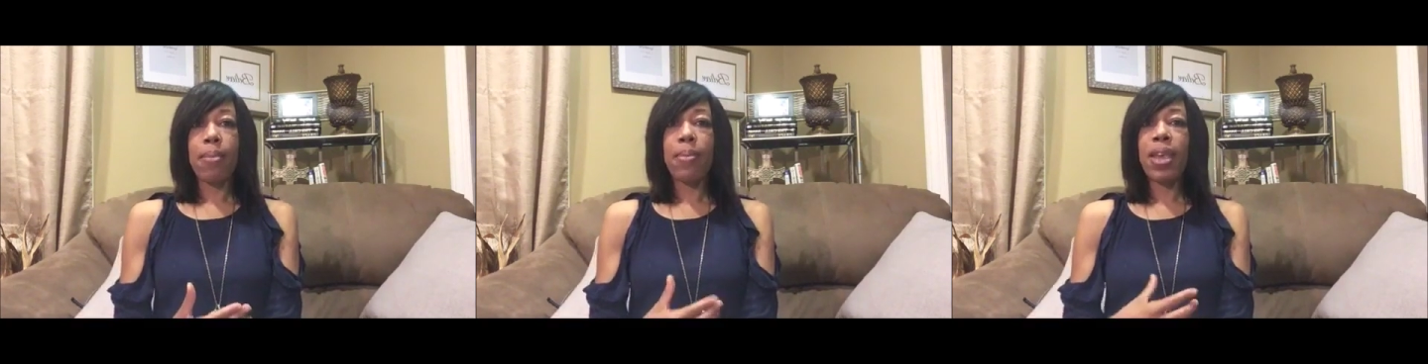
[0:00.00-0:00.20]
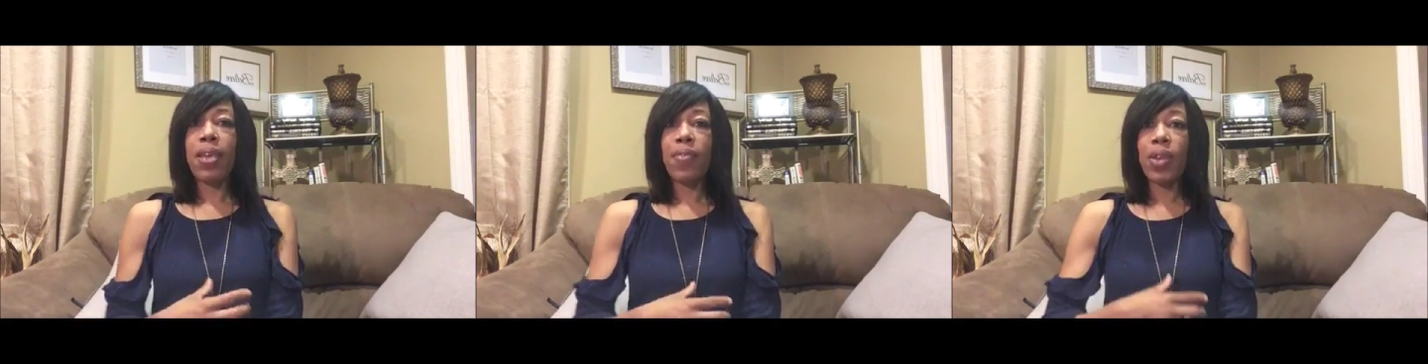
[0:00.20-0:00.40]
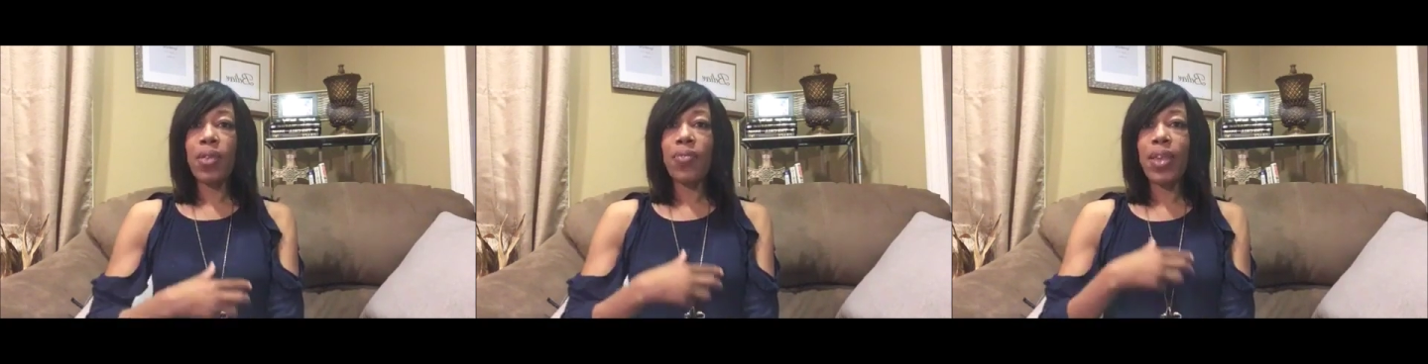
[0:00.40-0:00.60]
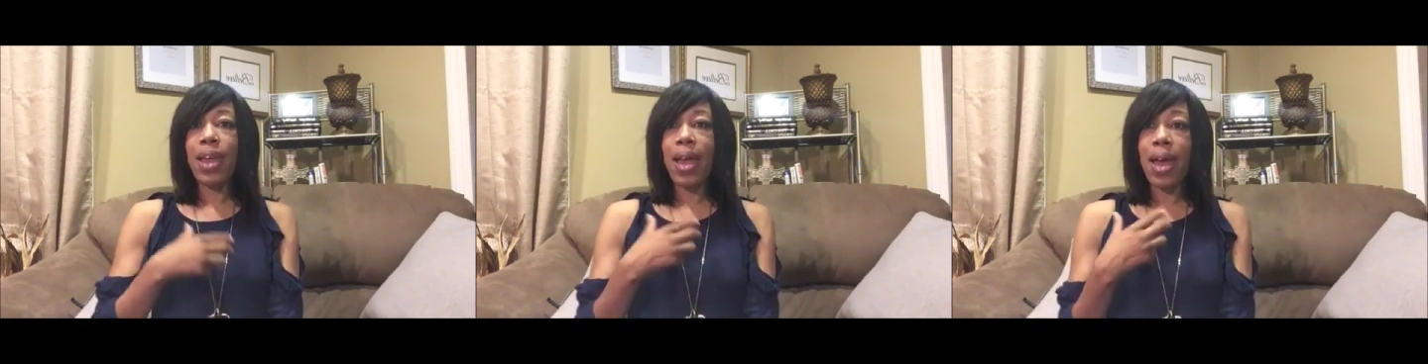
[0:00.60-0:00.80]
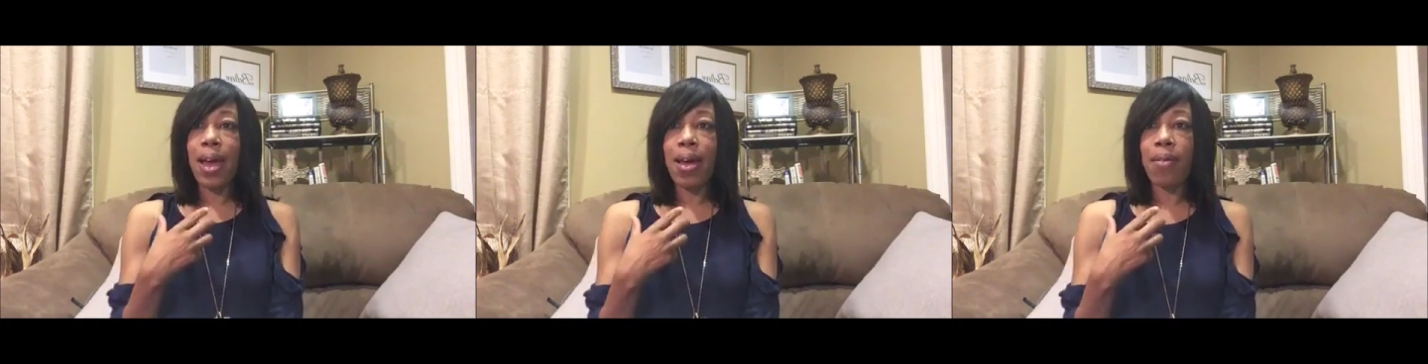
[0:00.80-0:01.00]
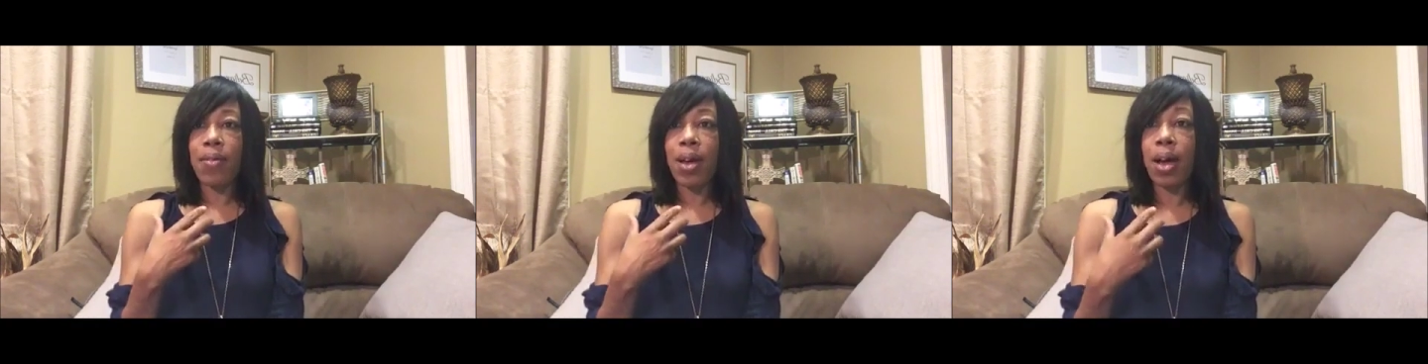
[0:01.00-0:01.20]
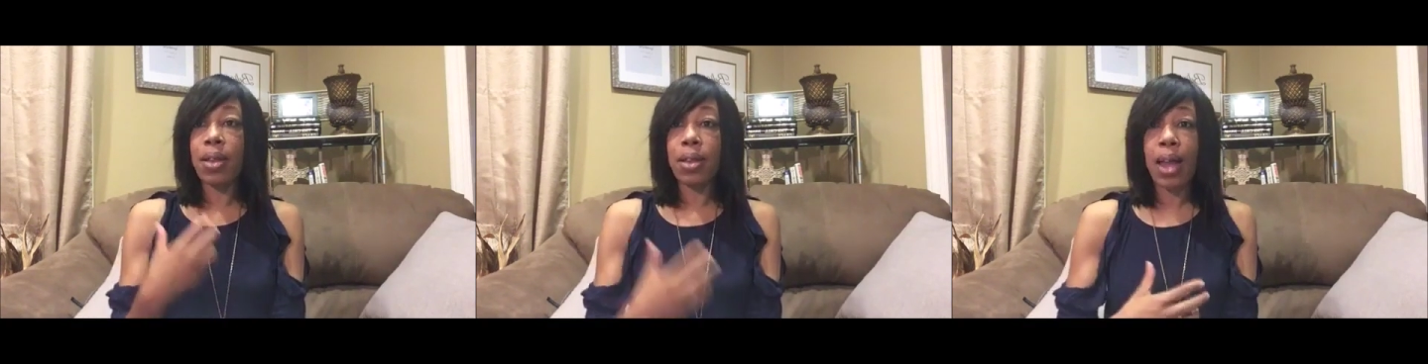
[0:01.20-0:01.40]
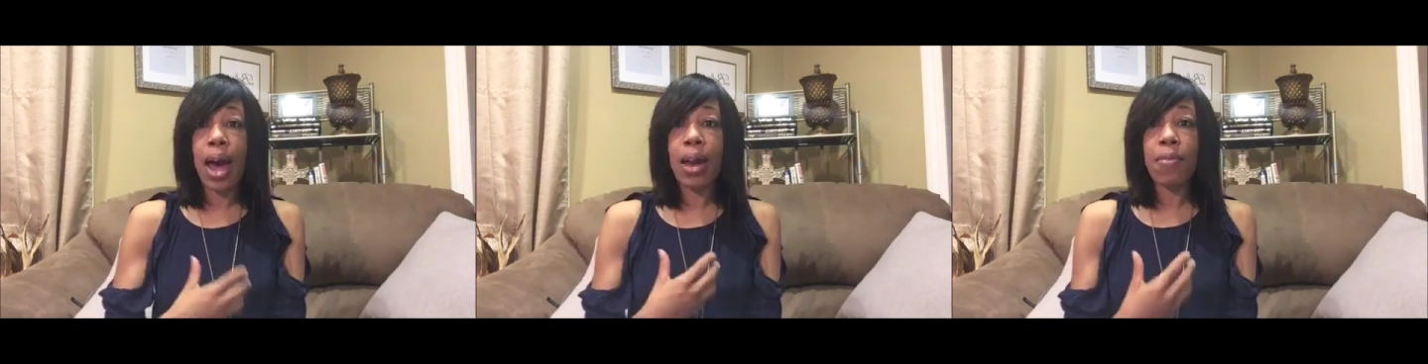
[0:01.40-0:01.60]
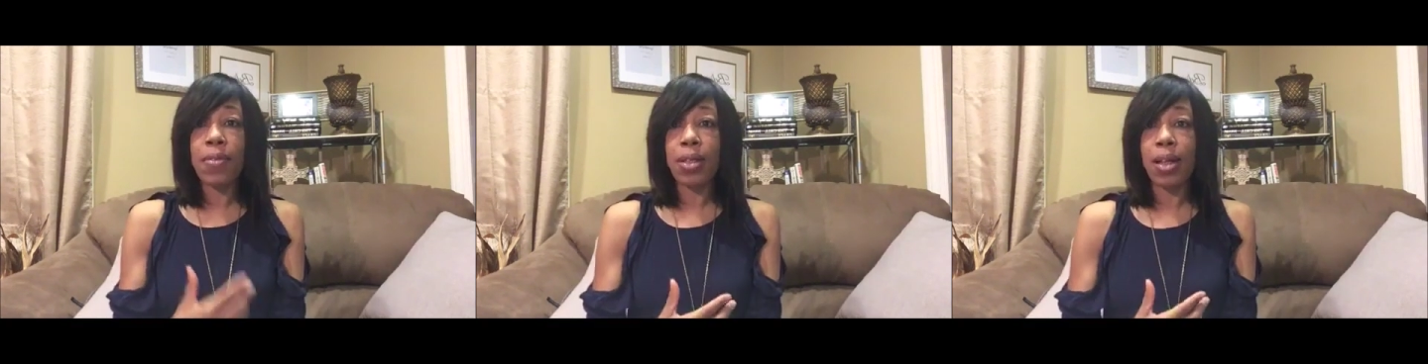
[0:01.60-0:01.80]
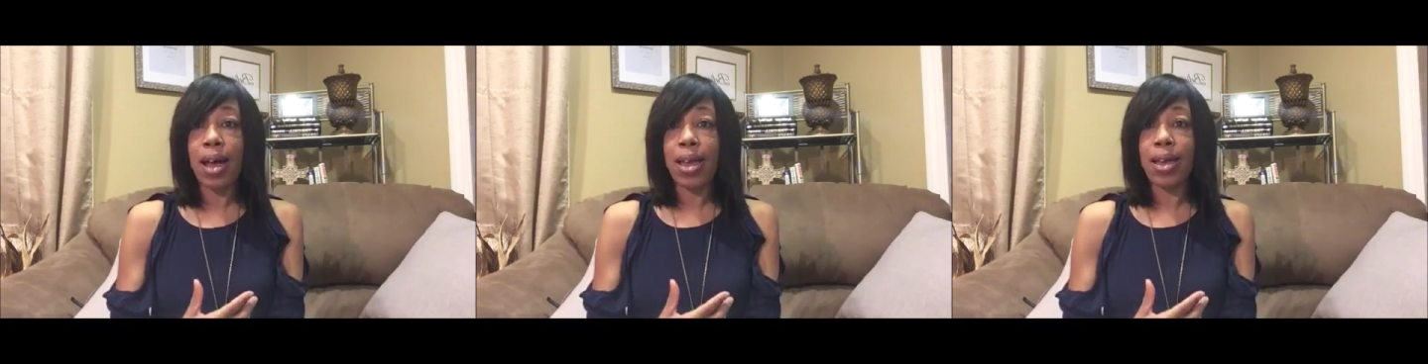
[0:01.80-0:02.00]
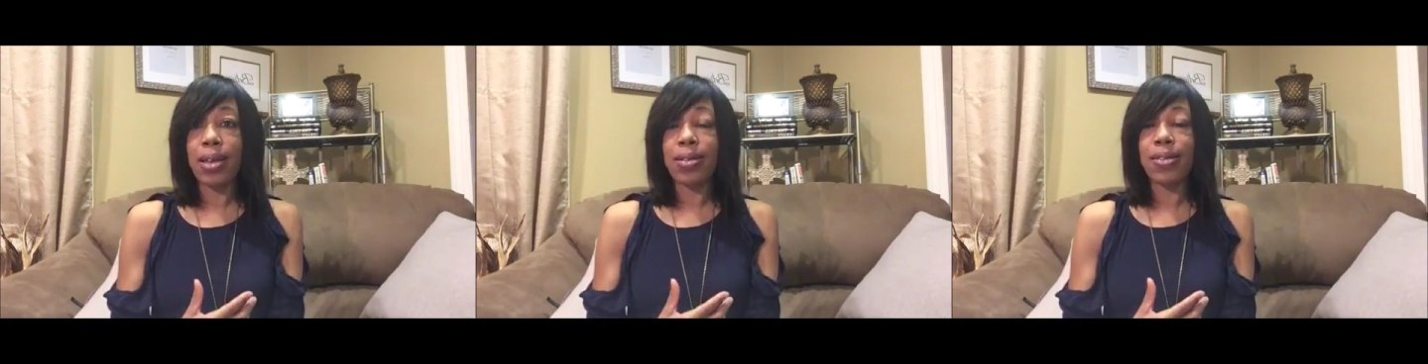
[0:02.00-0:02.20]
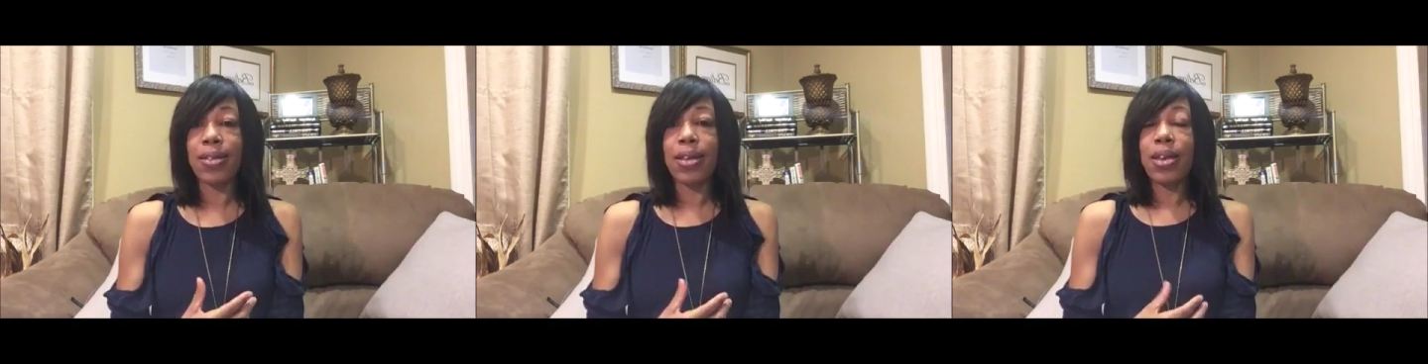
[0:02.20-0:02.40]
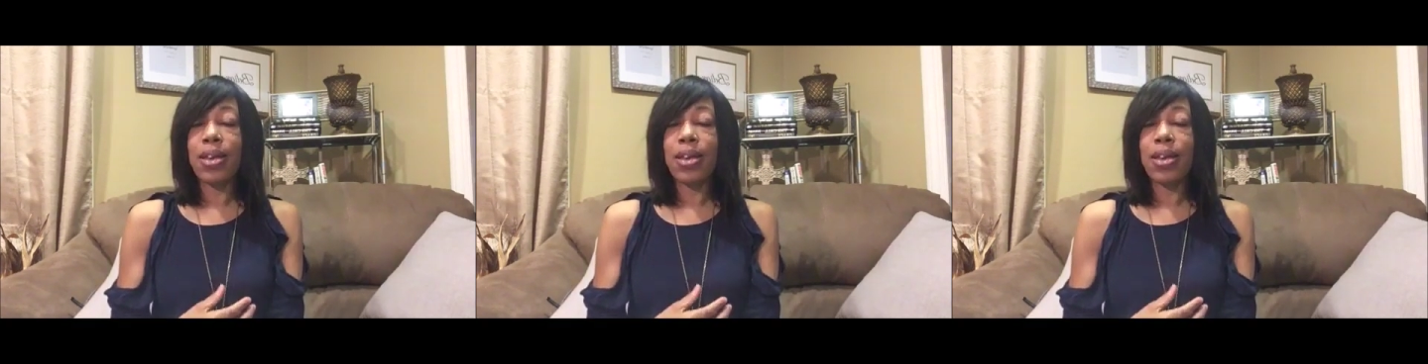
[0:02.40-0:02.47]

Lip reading: even if they have a lot of clients,